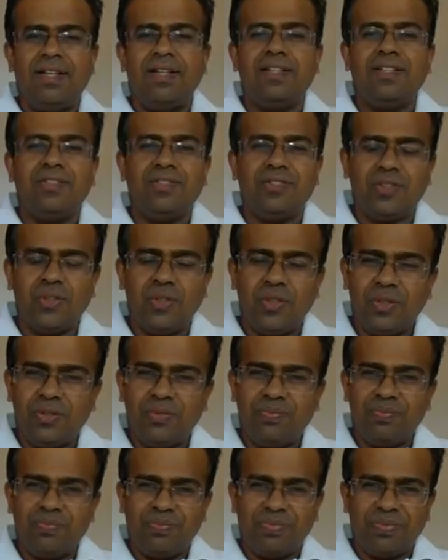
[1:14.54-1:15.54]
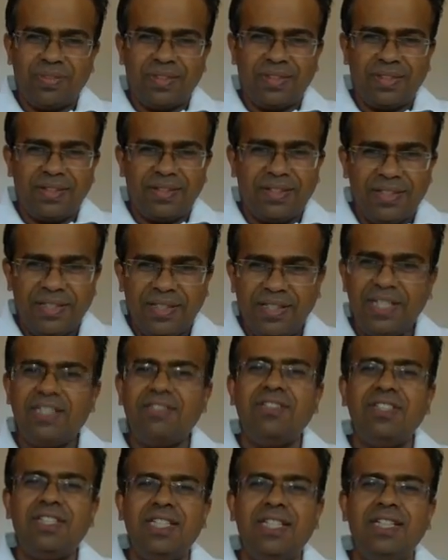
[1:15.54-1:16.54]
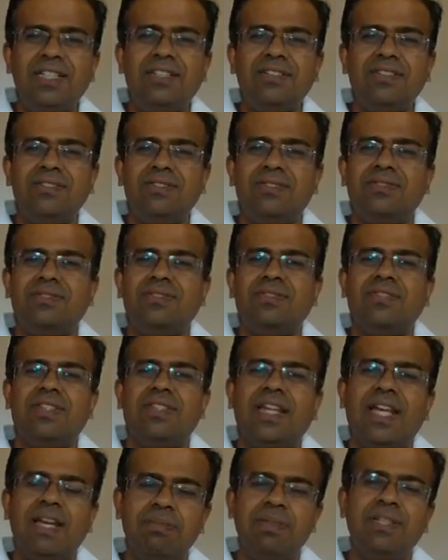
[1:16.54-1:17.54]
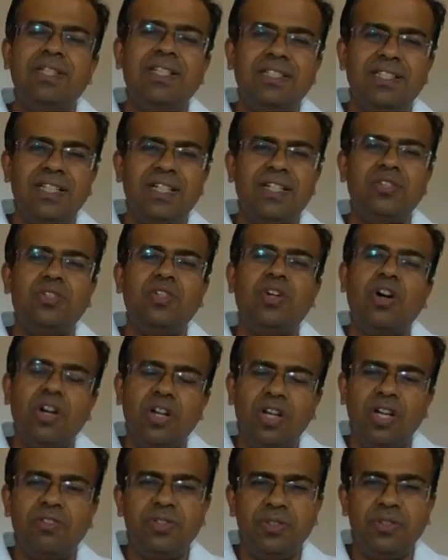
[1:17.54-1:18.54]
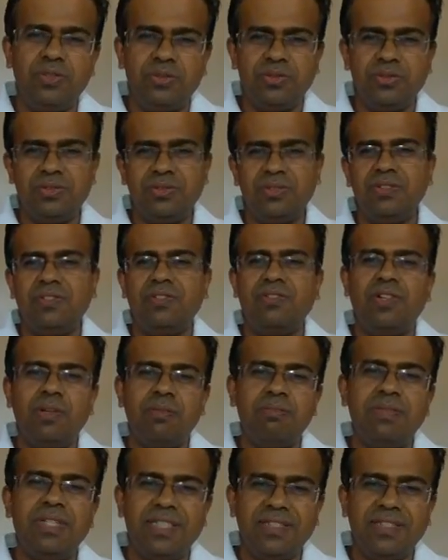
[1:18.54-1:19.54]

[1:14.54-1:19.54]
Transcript: So, here is wishing happy Dussehra to all of you from me.